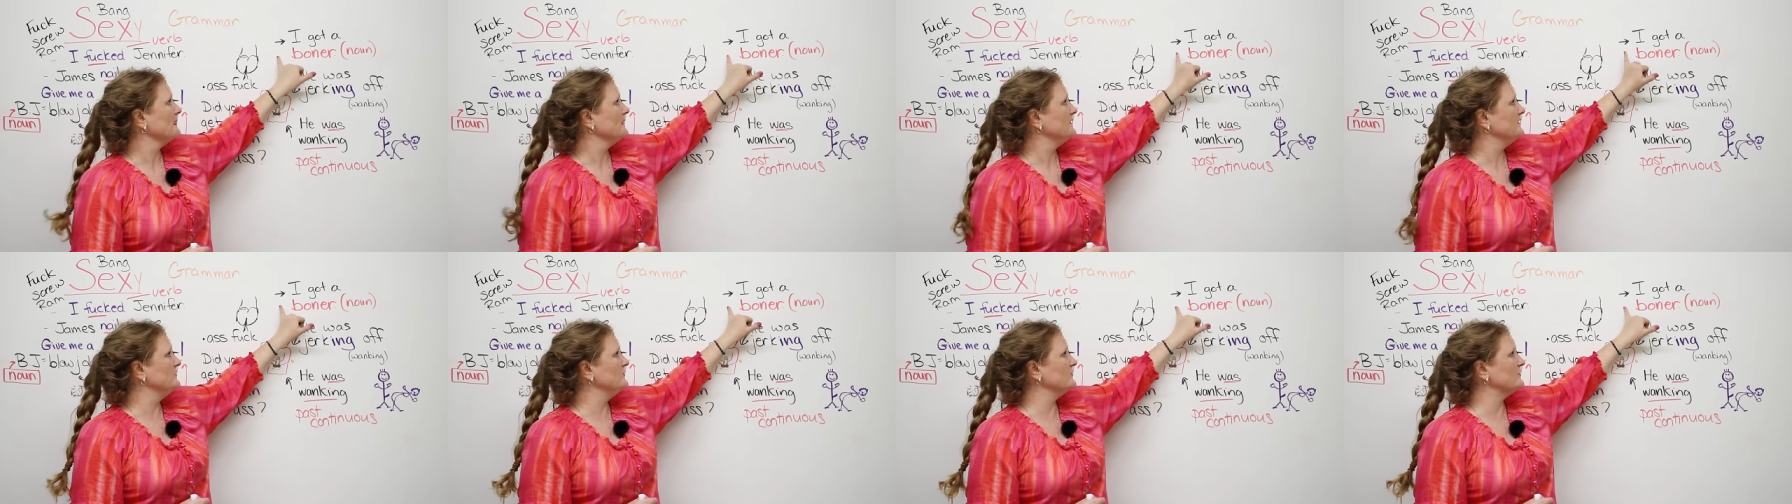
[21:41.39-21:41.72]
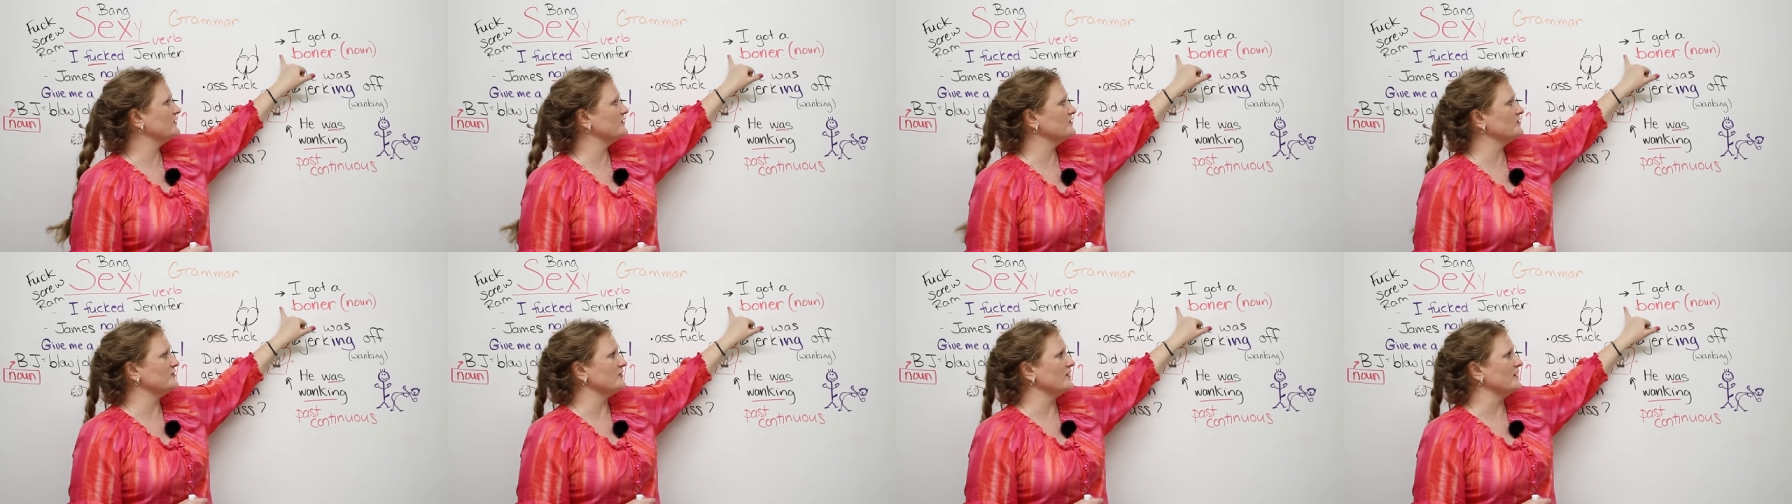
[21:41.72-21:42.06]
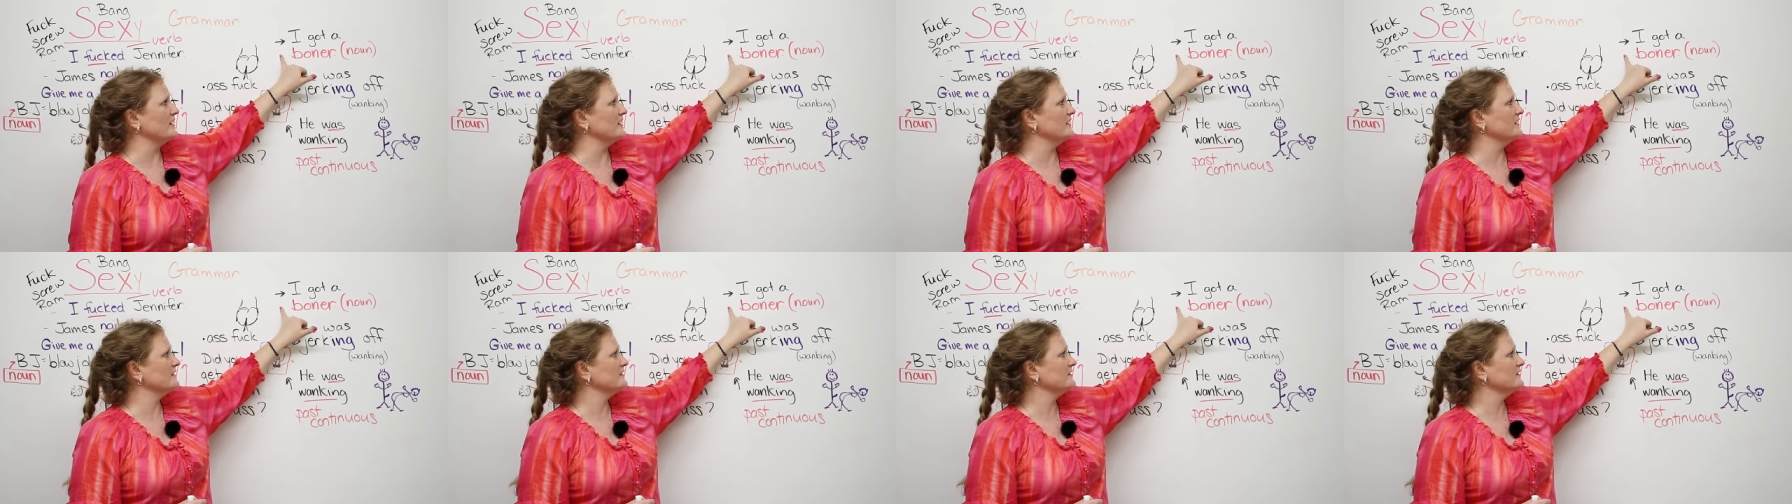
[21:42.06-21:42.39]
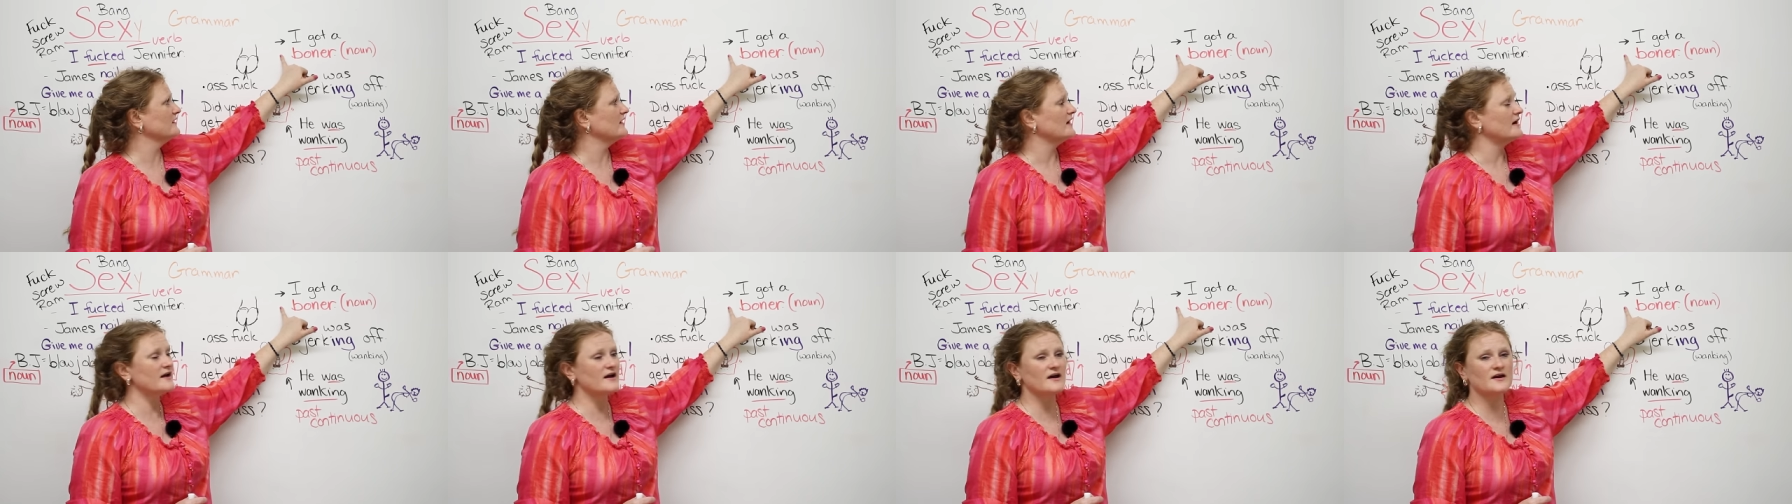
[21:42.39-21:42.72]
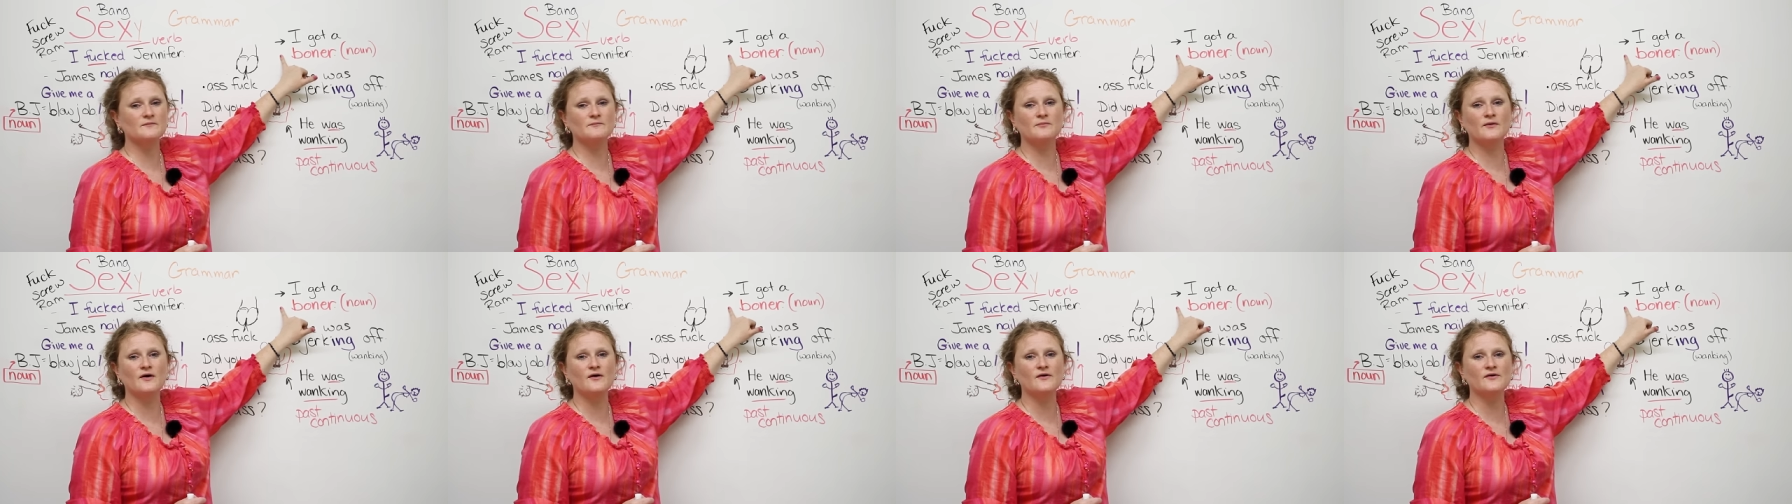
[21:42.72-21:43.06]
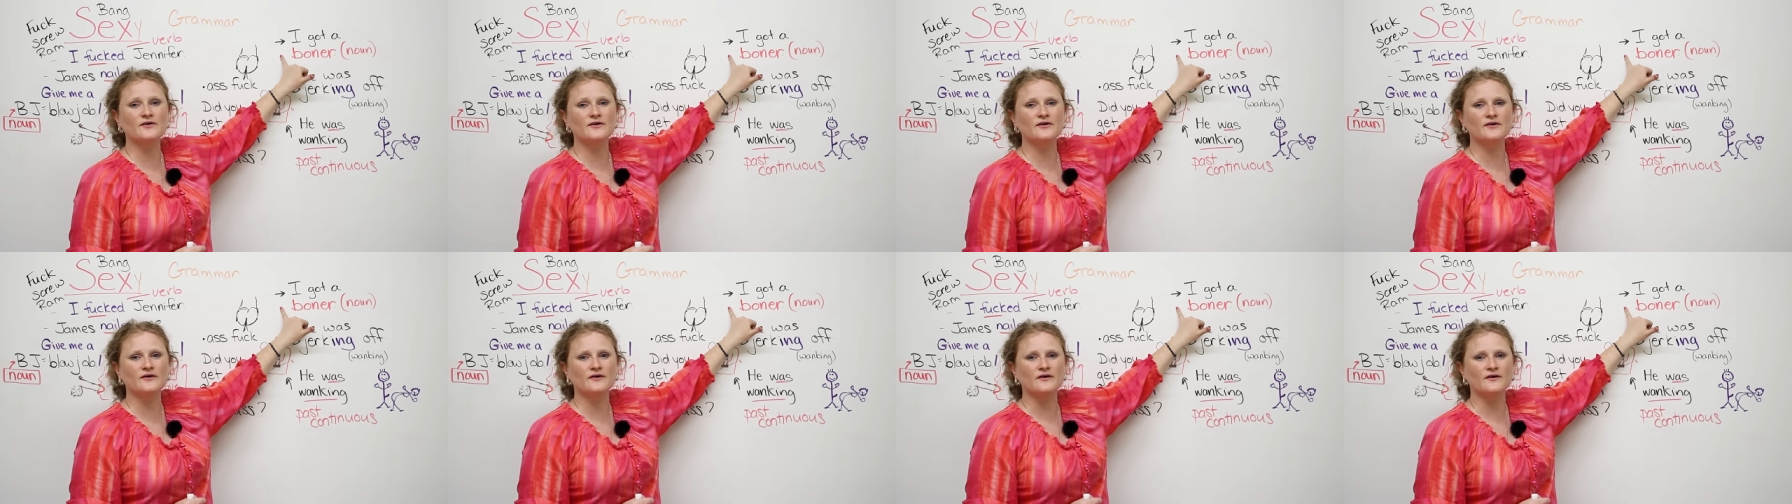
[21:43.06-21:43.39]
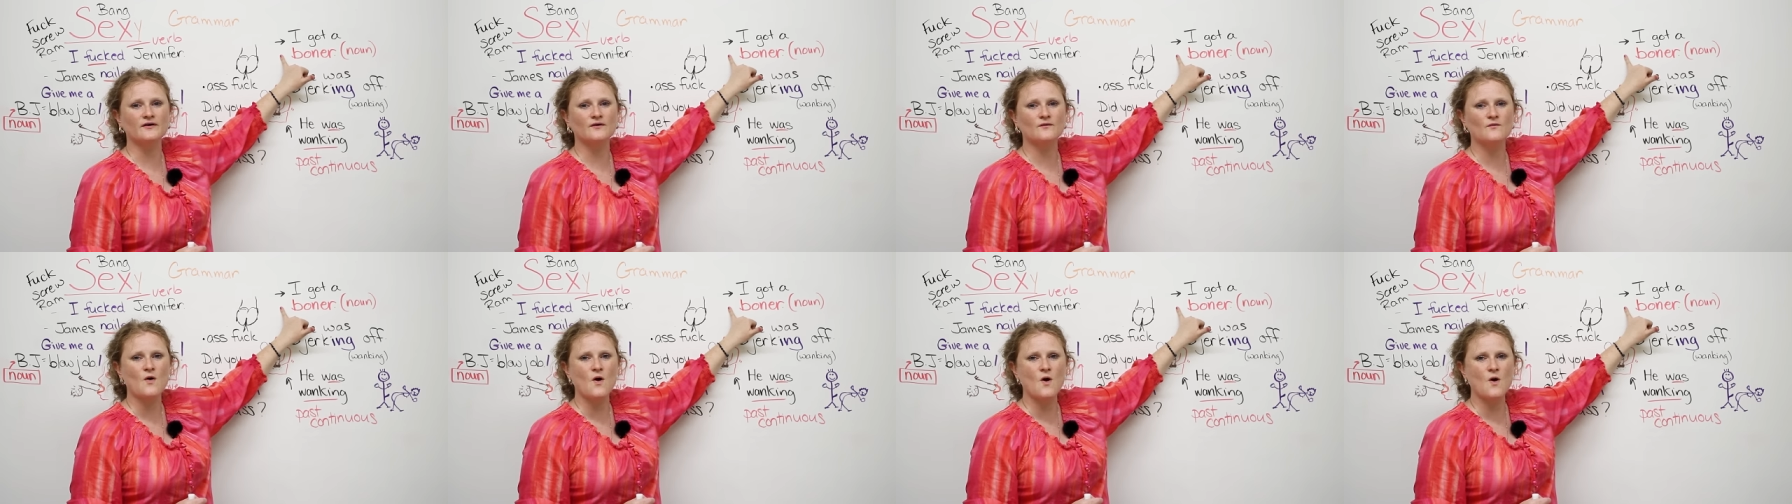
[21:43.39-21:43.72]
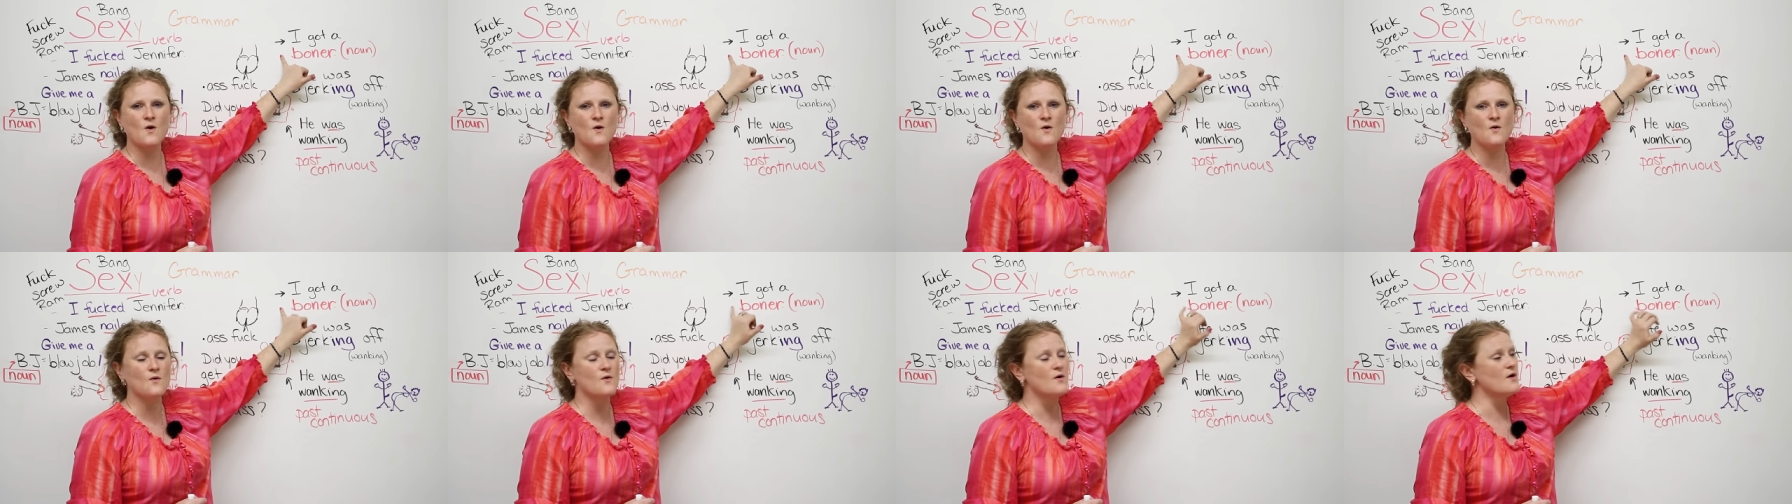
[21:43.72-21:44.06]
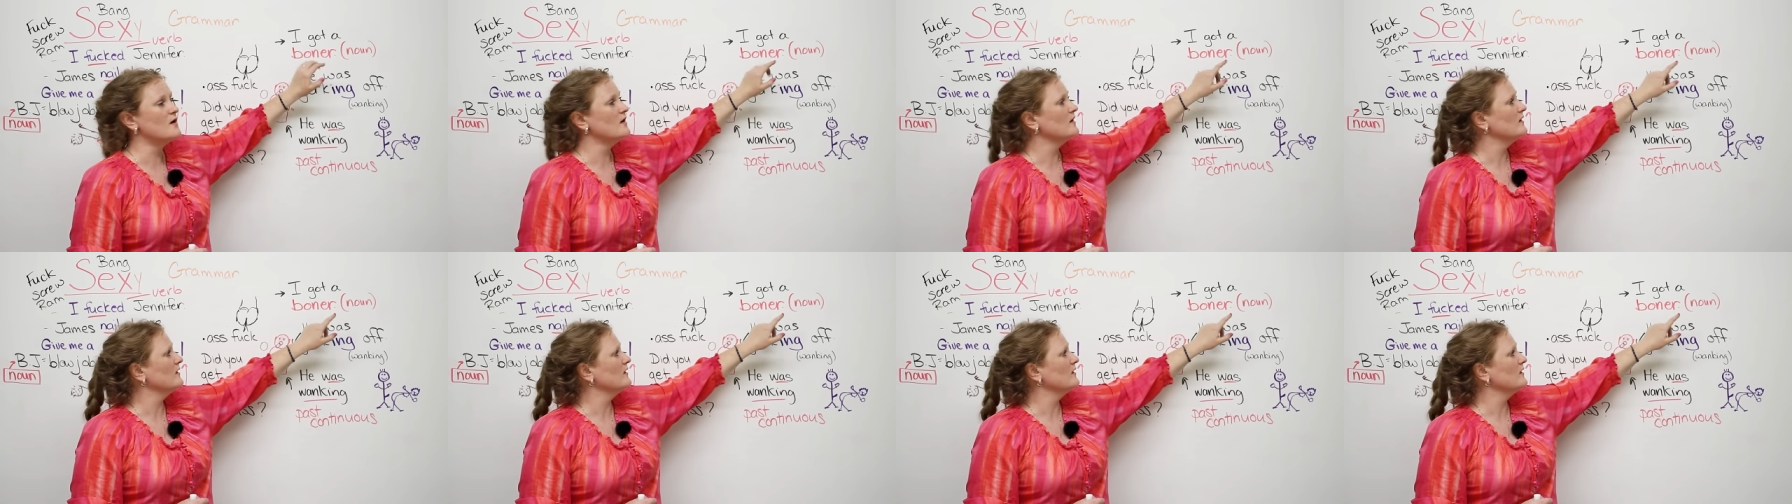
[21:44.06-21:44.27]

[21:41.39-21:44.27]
you can say, I got a boner. Woo!